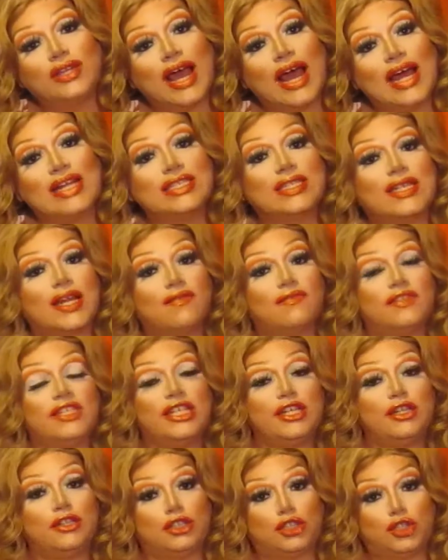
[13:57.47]
that instead of
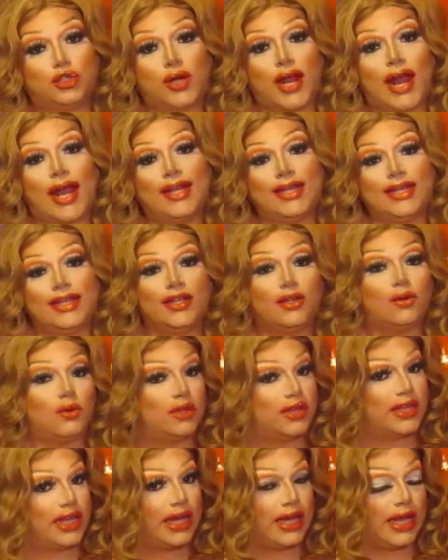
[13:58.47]
seeing the straggly little
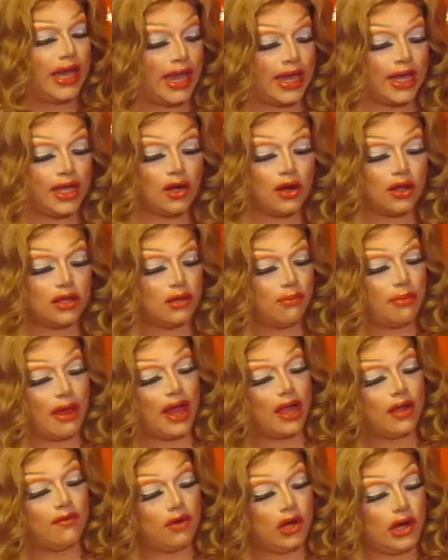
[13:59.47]
thing hanging on the
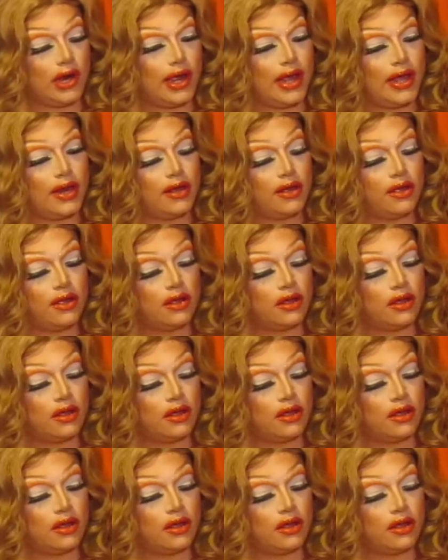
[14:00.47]
back of her head.